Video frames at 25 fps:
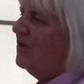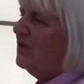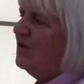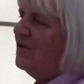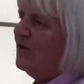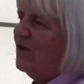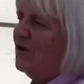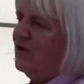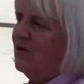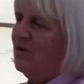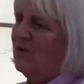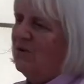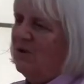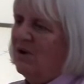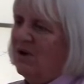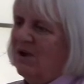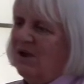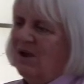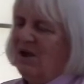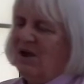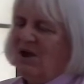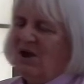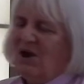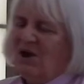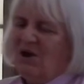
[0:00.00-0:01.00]
as though
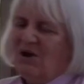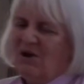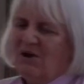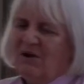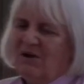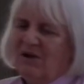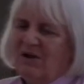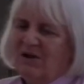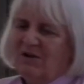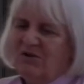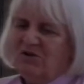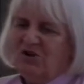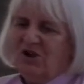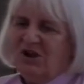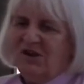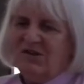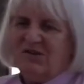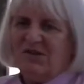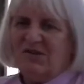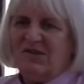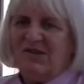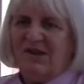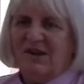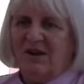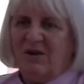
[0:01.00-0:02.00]

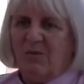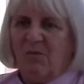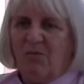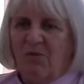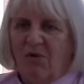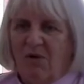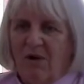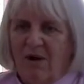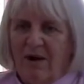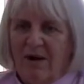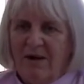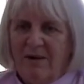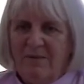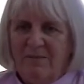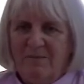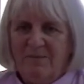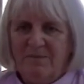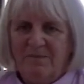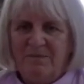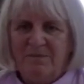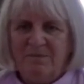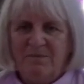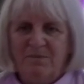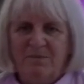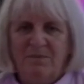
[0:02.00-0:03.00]
Jesus said a prayer.
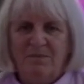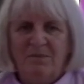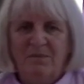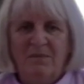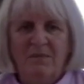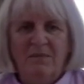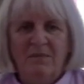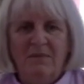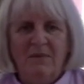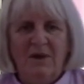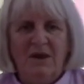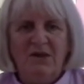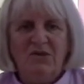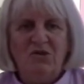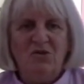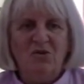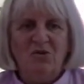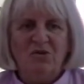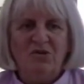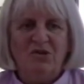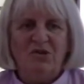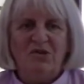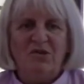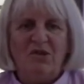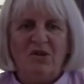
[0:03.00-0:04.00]
It's
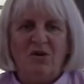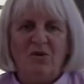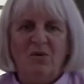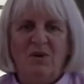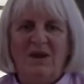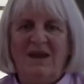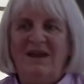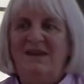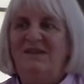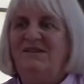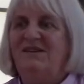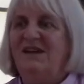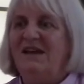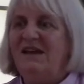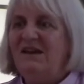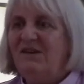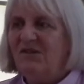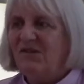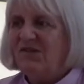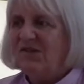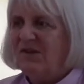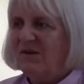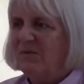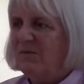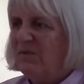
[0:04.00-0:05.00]
not as though he did
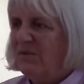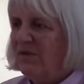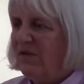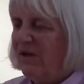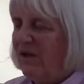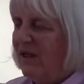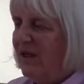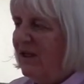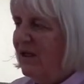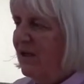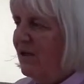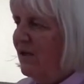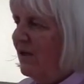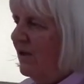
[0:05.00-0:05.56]
something.